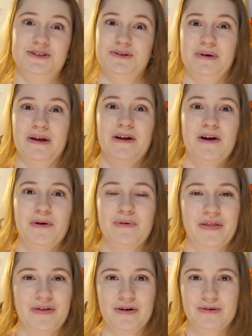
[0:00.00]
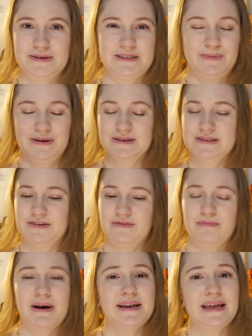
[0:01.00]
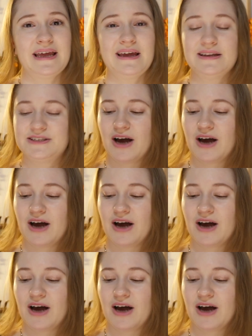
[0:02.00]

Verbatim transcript: to it whether it was because of money,